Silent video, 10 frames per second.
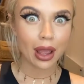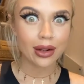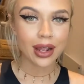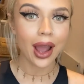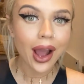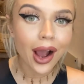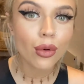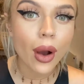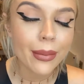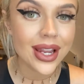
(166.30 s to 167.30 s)
And
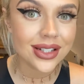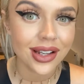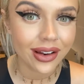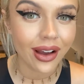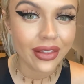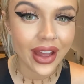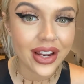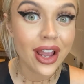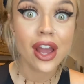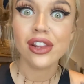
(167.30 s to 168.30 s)
how amazing are they?